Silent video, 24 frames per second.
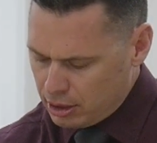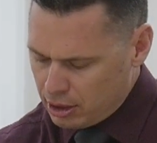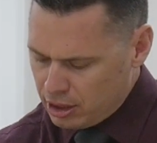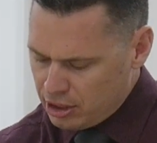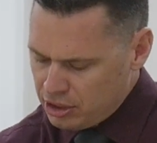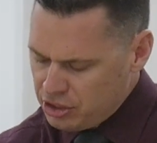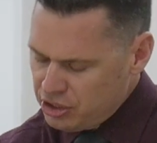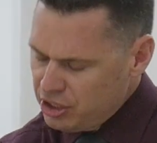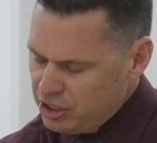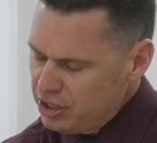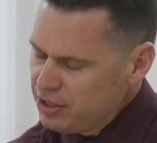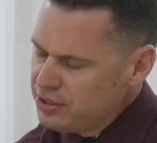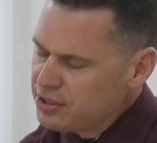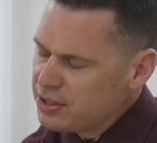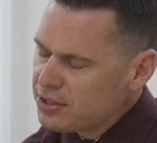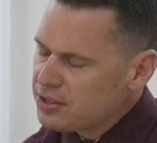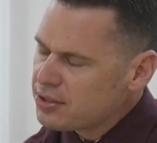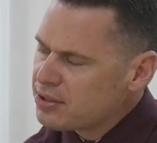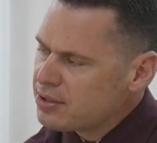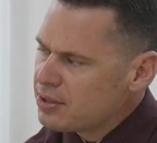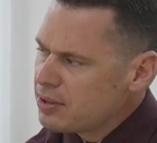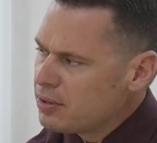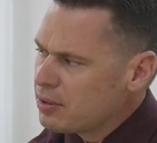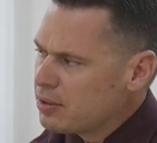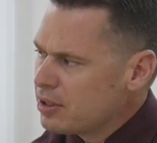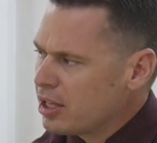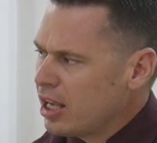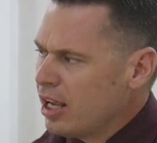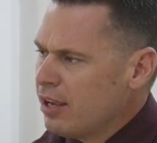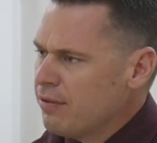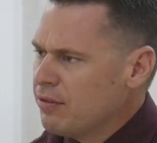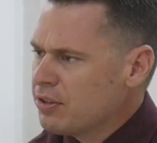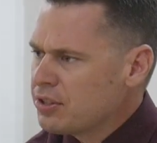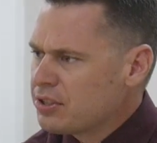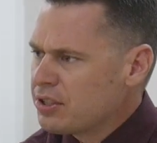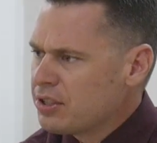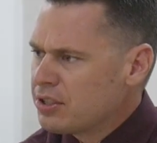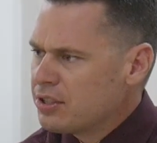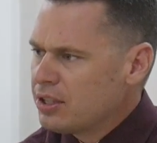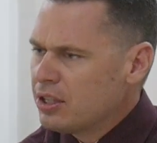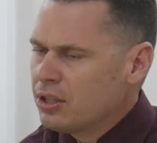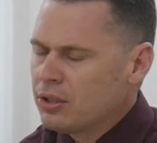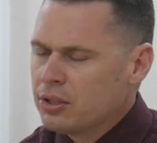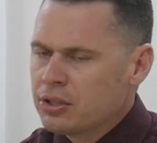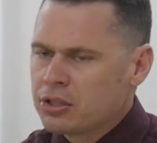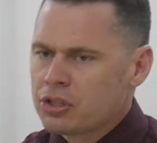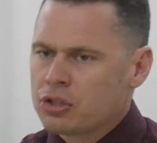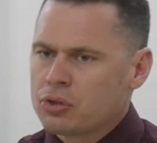And Jesus gave us this
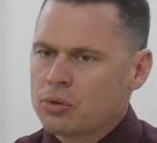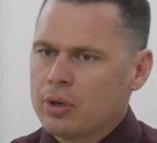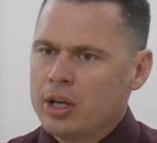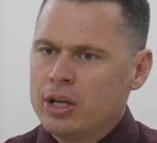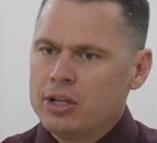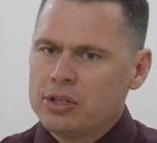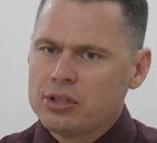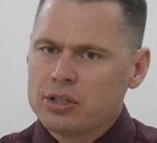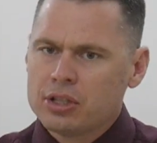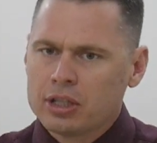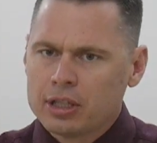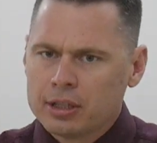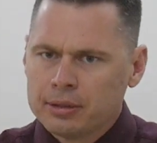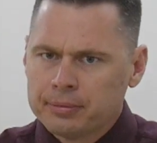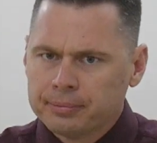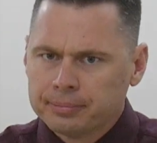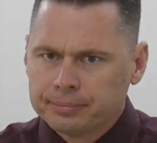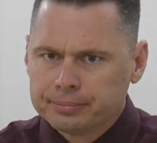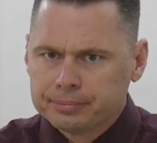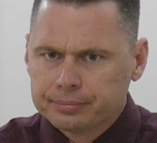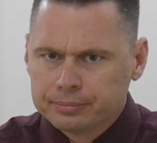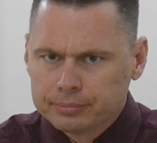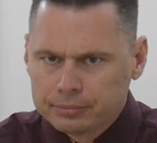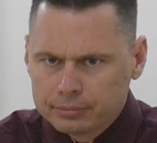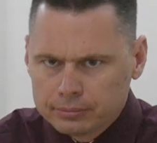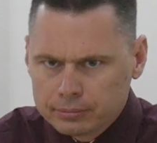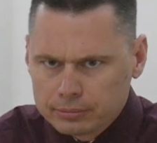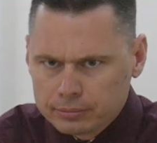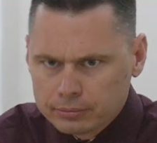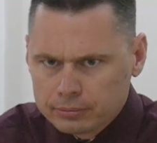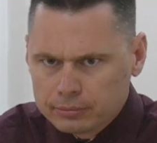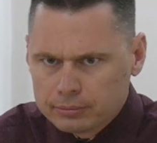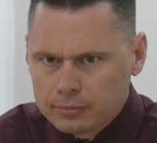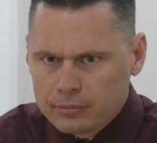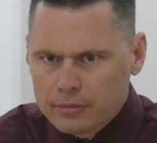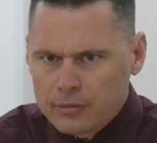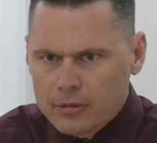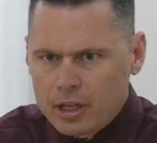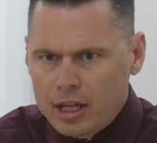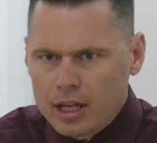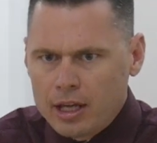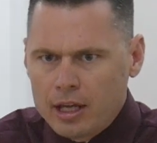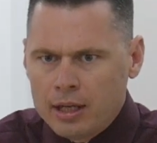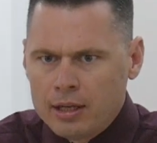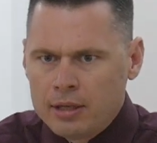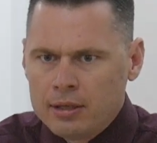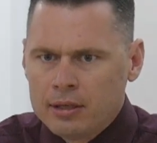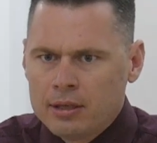illustration
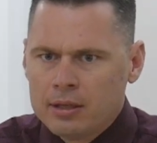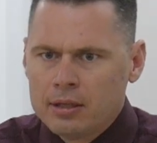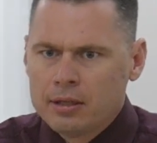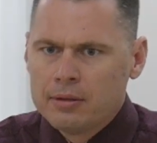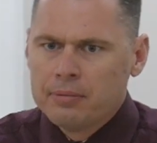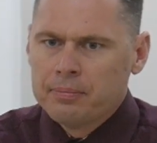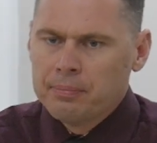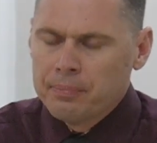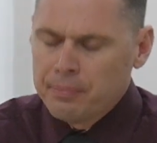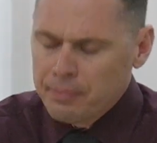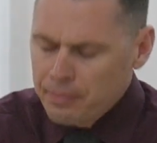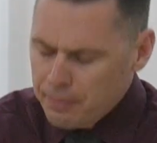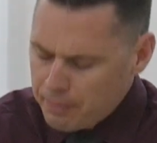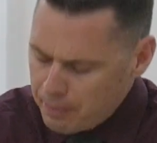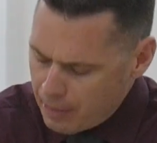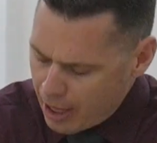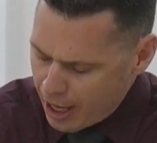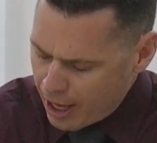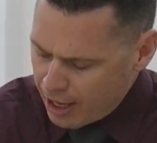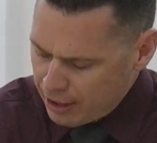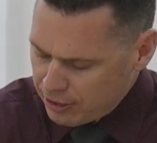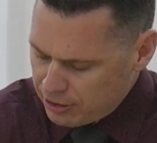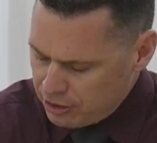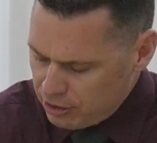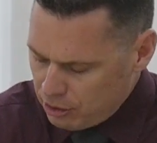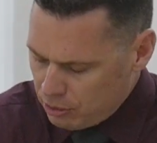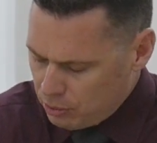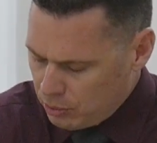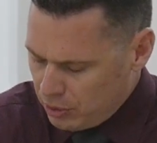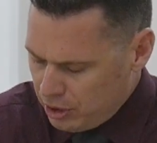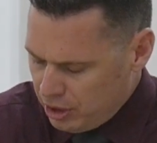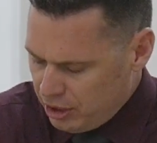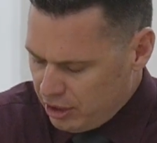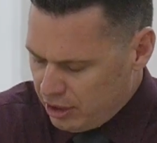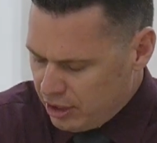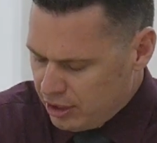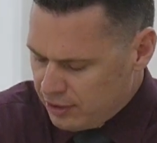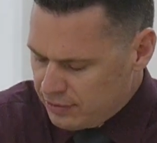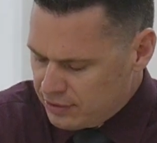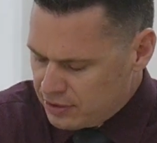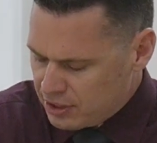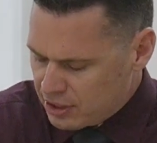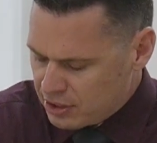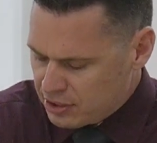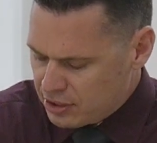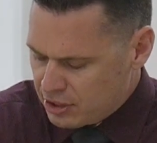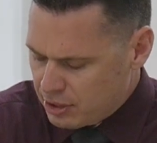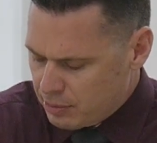in Matthew when he
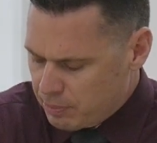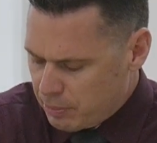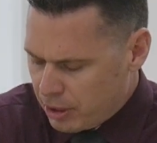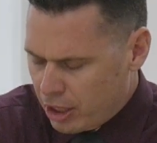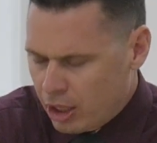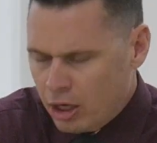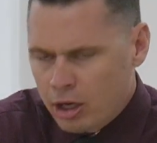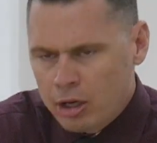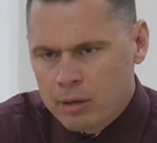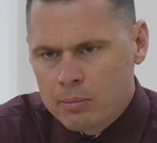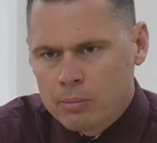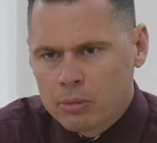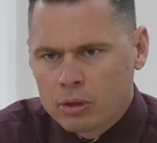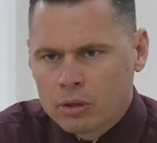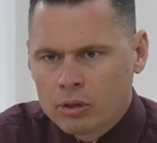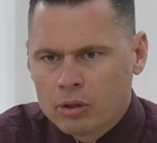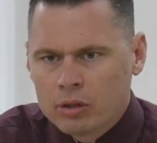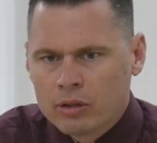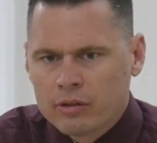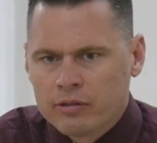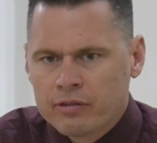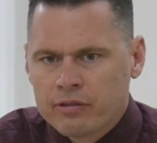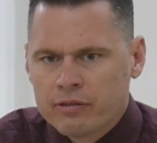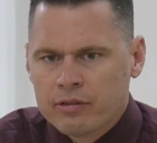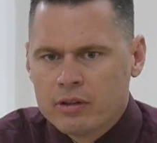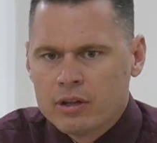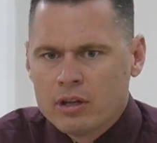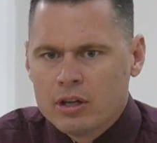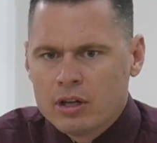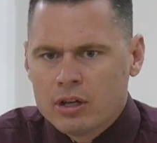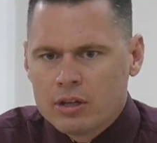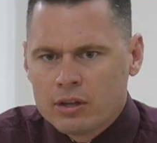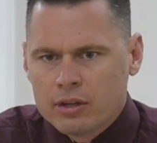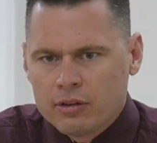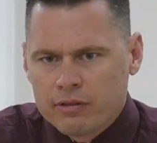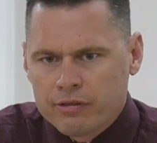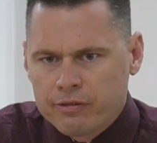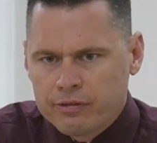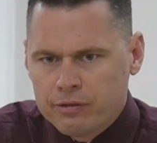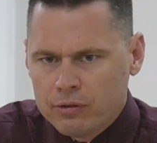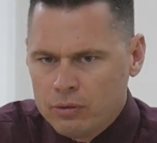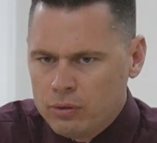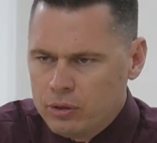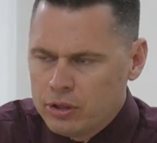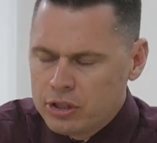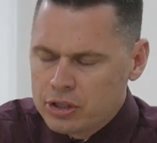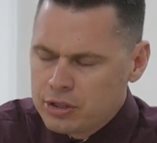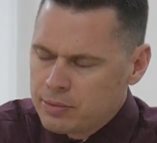gives us the parable of the
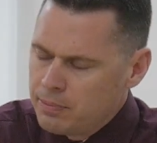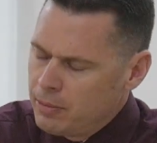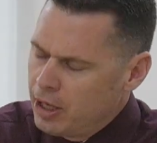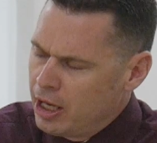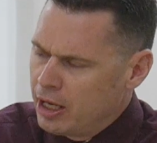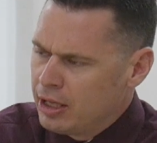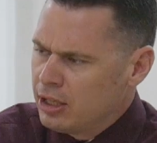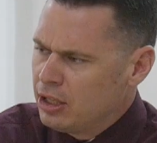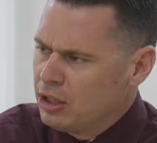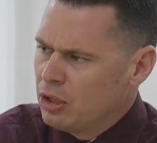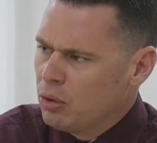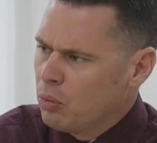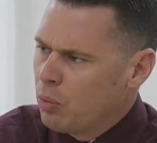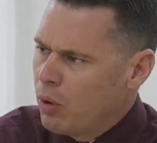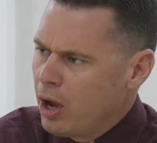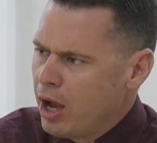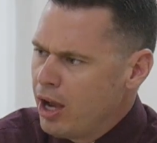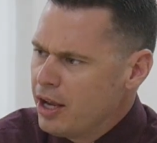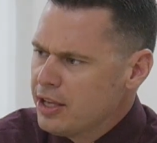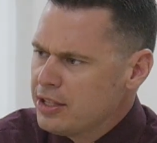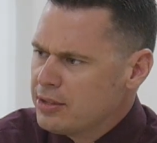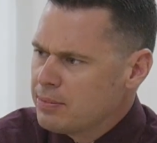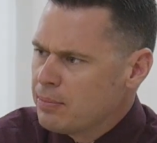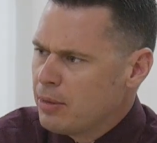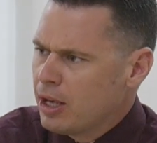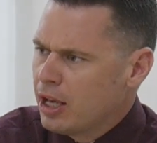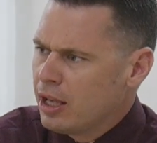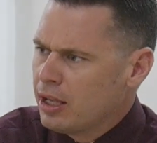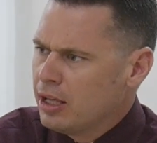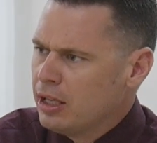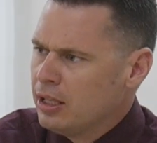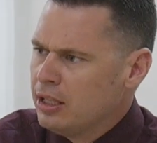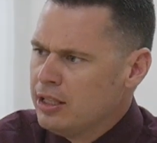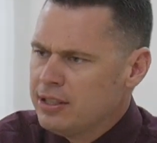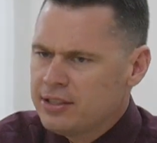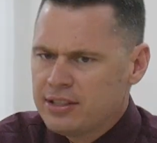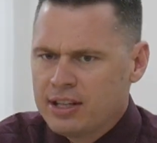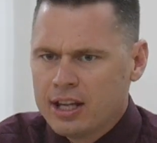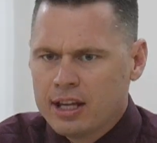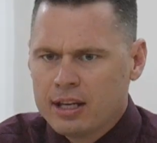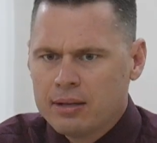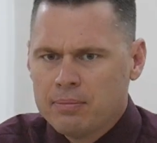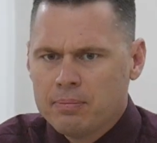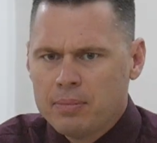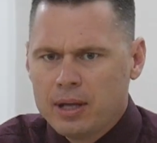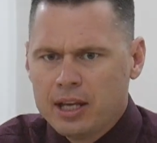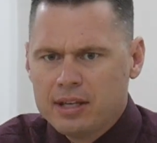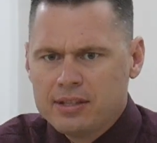foolish man and the wise man. And he
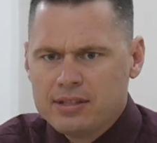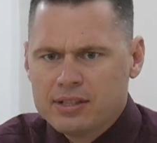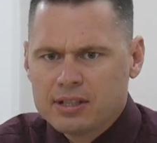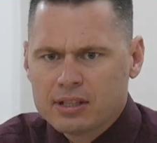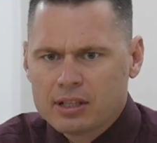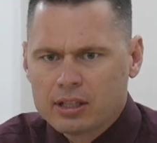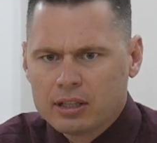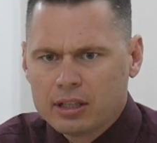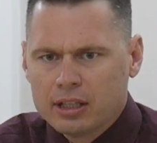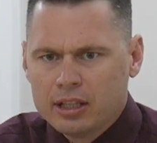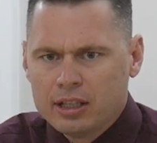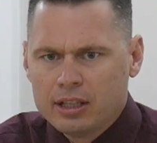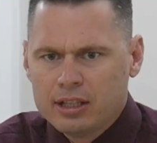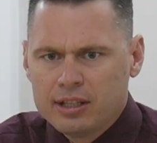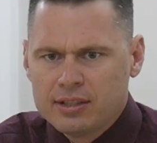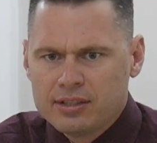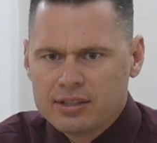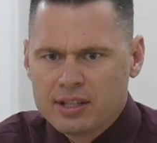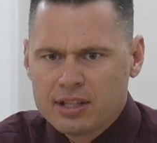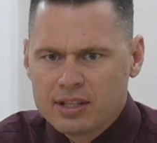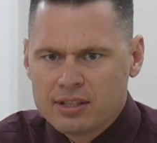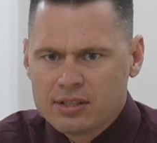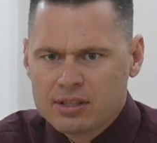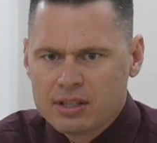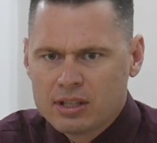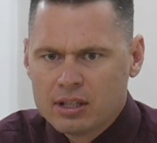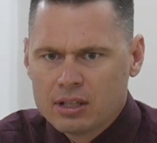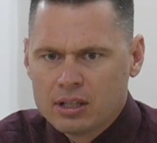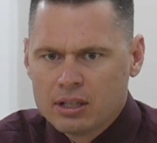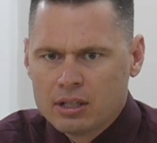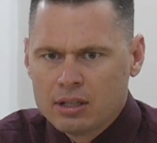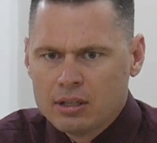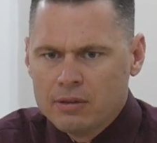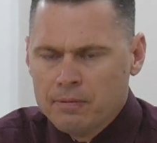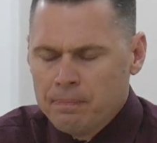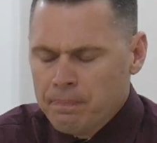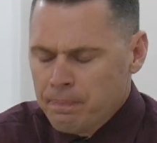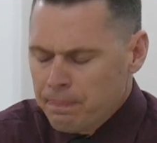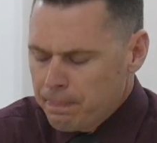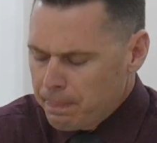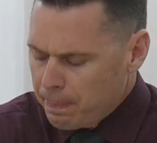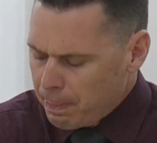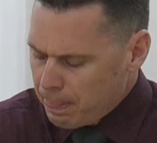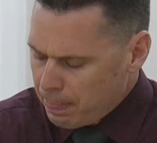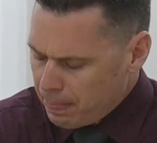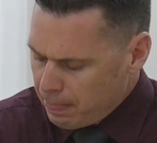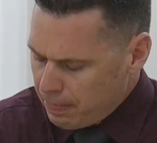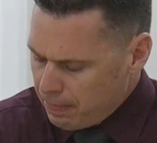says,
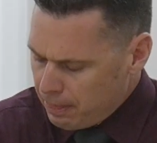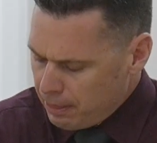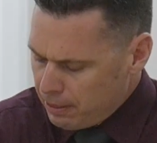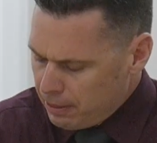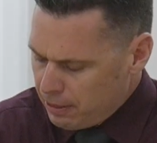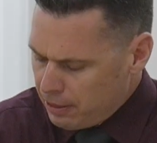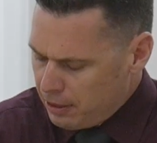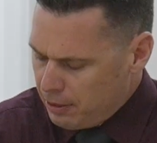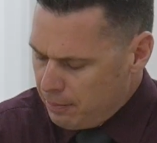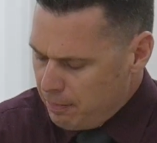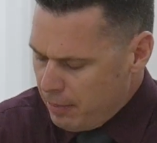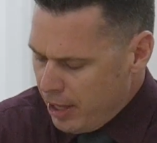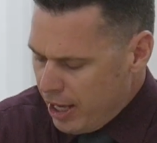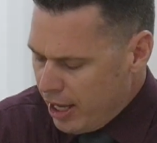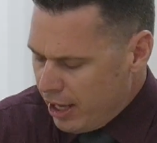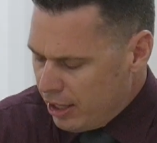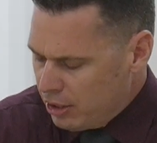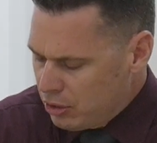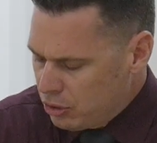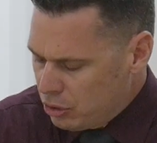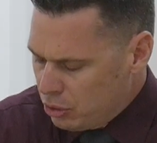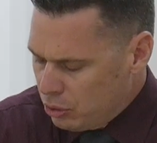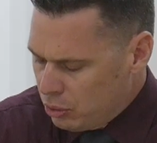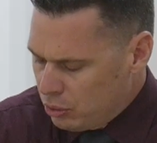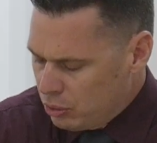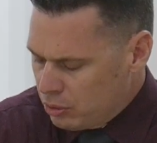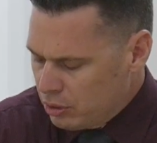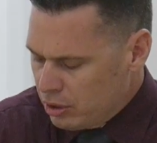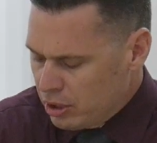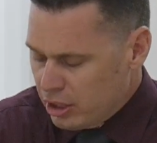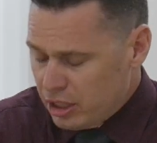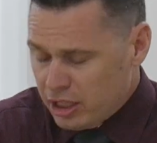the man who